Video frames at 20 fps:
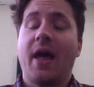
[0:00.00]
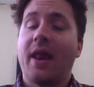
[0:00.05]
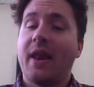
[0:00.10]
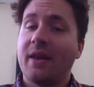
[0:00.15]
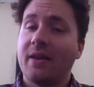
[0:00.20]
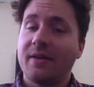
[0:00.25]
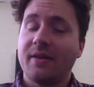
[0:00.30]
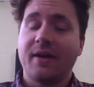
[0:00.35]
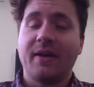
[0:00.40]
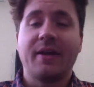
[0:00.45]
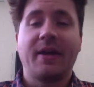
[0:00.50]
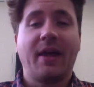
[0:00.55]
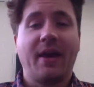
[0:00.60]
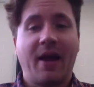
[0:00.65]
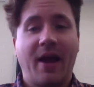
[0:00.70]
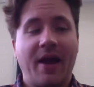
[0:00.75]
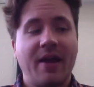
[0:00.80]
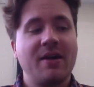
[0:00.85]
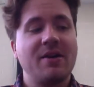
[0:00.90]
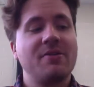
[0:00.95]
And again,
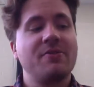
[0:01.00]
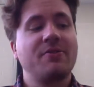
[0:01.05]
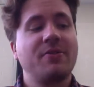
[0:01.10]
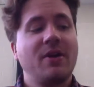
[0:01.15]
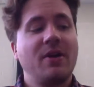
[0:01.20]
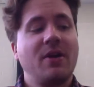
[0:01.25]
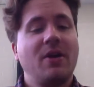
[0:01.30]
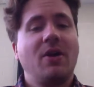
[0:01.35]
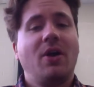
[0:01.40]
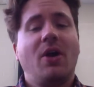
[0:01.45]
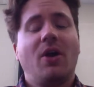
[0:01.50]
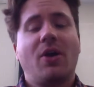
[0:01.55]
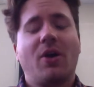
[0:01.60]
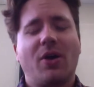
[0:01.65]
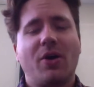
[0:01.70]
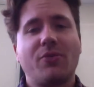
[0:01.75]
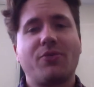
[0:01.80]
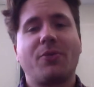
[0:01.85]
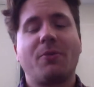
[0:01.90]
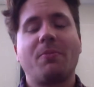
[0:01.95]
I have
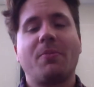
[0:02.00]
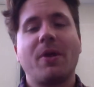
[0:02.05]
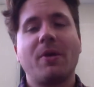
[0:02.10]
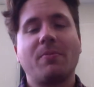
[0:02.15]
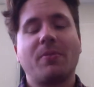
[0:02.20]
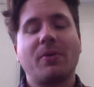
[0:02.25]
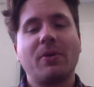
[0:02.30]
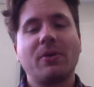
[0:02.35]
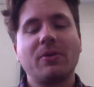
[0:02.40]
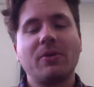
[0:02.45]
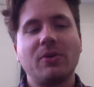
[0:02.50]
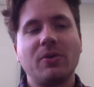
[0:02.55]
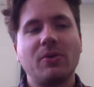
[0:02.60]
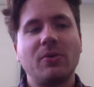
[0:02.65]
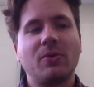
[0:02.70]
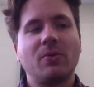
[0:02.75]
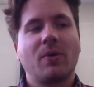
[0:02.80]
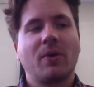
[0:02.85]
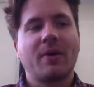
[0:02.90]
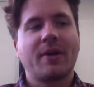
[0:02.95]
heard from people who
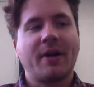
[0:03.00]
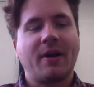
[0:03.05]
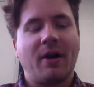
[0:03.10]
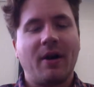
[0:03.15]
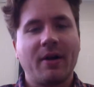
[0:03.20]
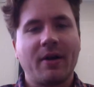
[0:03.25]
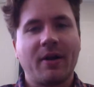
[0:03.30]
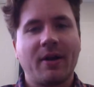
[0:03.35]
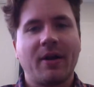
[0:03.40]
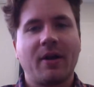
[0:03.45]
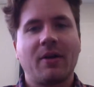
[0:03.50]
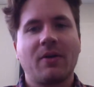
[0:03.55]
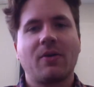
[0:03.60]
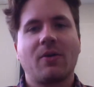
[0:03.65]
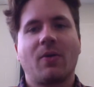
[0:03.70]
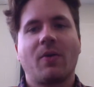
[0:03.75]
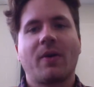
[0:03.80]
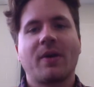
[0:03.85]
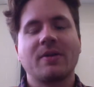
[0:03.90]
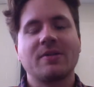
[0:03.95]
work in auditing
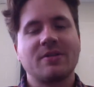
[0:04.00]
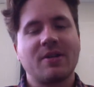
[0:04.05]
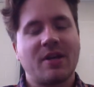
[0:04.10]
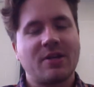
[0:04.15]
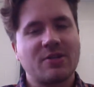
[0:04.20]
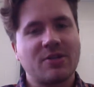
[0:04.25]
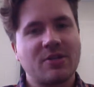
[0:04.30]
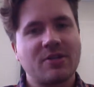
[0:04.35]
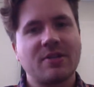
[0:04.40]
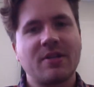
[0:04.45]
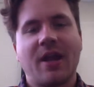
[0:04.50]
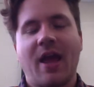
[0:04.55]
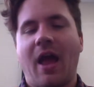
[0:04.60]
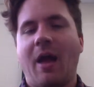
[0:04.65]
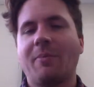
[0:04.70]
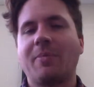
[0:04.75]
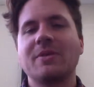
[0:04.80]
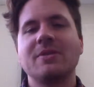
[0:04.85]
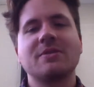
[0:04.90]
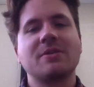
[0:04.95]
organizations. It
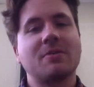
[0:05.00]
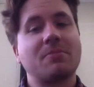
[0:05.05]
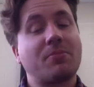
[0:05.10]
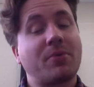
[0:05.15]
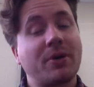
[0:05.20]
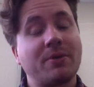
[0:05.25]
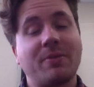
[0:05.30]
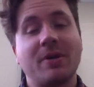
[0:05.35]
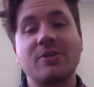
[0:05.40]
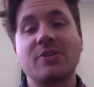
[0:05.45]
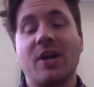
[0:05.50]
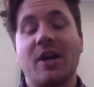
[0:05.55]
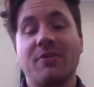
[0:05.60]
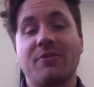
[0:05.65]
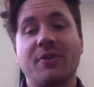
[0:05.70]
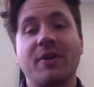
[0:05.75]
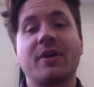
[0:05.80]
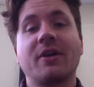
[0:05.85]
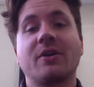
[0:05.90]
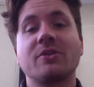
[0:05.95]
happens in pretty much
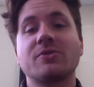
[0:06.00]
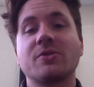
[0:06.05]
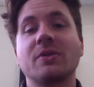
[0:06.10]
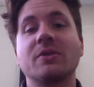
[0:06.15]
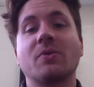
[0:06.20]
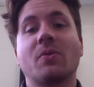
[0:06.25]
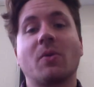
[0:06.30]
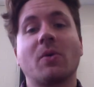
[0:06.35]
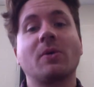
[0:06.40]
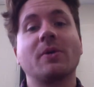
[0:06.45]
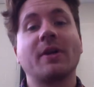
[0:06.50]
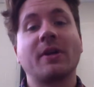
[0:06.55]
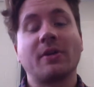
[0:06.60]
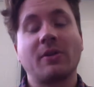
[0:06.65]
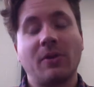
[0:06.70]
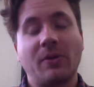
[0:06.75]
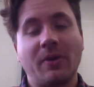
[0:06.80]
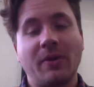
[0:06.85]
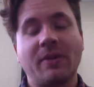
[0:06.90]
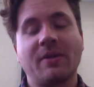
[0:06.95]
every country in the world,
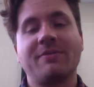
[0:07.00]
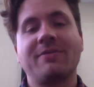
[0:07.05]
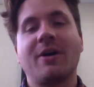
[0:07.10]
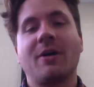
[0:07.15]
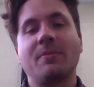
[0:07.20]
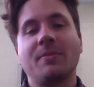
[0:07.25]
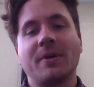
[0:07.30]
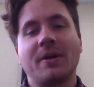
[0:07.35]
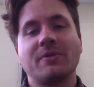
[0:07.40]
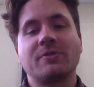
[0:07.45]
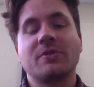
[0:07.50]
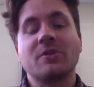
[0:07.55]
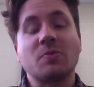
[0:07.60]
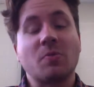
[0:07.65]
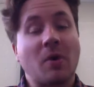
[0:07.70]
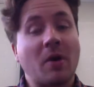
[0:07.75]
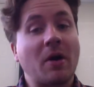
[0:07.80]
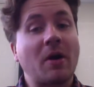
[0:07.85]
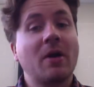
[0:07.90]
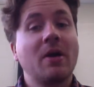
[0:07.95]
including developed countries,
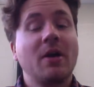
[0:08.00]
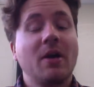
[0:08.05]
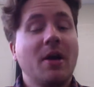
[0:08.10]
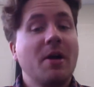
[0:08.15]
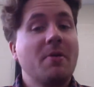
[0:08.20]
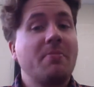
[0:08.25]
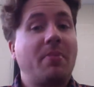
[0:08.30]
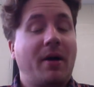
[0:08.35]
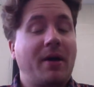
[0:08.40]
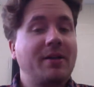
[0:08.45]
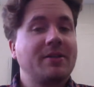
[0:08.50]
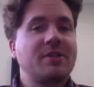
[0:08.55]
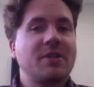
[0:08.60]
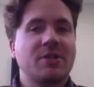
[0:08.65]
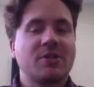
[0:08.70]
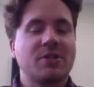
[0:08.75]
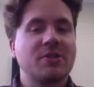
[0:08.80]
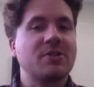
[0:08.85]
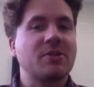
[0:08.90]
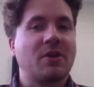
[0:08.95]
where
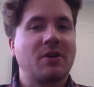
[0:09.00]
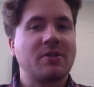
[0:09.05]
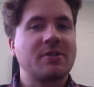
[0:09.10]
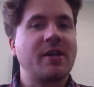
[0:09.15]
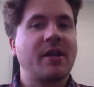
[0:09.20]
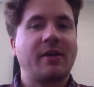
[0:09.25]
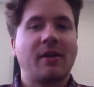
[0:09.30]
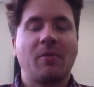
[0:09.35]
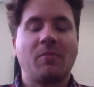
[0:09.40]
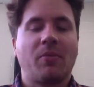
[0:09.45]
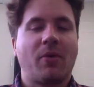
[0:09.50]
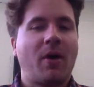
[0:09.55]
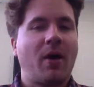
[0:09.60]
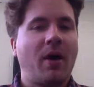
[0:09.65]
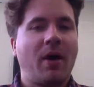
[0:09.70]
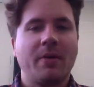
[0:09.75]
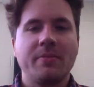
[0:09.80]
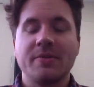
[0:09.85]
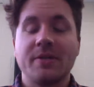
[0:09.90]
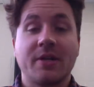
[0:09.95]
politicians are taking
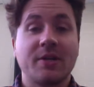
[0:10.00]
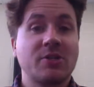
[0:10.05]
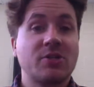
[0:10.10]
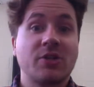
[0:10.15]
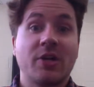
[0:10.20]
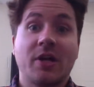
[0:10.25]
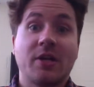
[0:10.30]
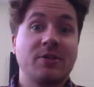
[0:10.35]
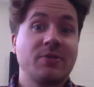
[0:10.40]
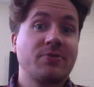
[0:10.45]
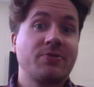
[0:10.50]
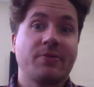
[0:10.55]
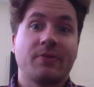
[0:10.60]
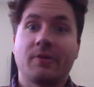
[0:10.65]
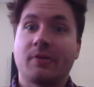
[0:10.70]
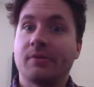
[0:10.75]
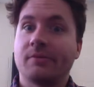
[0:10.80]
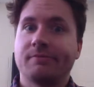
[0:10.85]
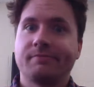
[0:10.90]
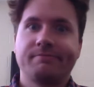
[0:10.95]
bribes in exchange
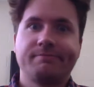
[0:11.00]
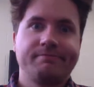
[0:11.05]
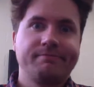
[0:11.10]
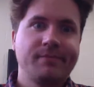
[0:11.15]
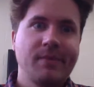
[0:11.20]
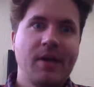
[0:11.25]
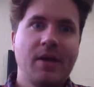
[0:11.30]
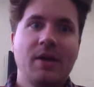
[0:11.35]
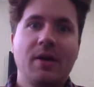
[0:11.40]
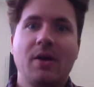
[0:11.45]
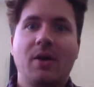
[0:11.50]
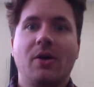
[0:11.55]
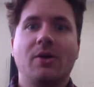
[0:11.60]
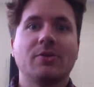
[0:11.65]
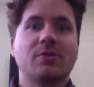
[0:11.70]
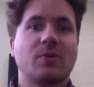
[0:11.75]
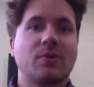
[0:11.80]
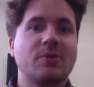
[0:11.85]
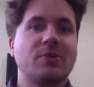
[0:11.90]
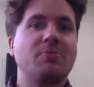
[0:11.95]
for all
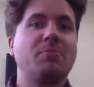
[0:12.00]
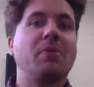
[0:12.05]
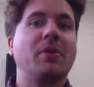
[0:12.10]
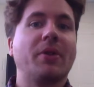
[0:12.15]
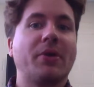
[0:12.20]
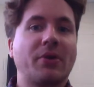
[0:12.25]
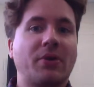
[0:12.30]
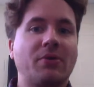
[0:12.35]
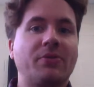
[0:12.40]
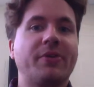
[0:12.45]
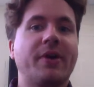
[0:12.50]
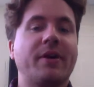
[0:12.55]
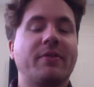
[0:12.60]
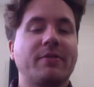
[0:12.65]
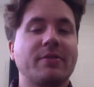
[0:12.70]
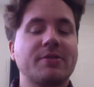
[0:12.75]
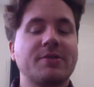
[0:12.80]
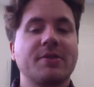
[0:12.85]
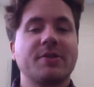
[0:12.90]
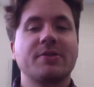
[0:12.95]
sorts of political
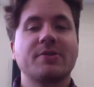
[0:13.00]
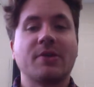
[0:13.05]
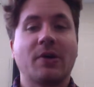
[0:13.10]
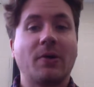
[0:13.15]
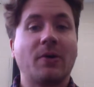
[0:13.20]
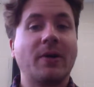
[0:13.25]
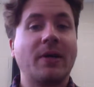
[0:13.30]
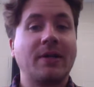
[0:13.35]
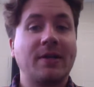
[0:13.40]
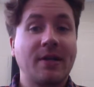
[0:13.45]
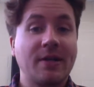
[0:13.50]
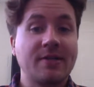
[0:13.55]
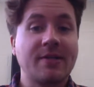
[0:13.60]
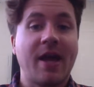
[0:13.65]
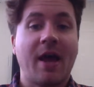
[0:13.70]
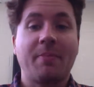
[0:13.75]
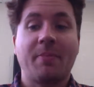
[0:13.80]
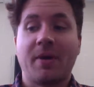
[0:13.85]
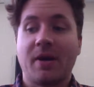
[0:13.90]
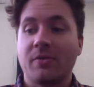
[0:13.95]
favors. So it does
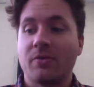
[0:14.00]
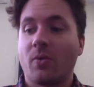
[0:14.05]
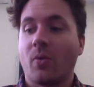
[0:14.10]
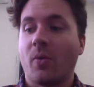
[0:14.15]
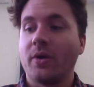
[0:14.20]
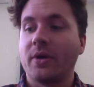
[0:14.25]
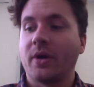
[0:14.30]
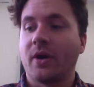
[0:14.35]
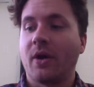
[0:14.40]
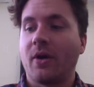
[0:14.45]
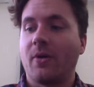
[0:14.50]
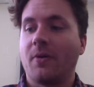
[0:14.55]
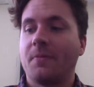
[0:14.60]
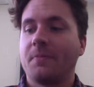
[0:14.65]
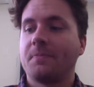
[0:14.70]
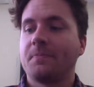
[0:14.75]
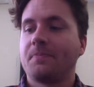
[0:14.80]
happen everywhere you go.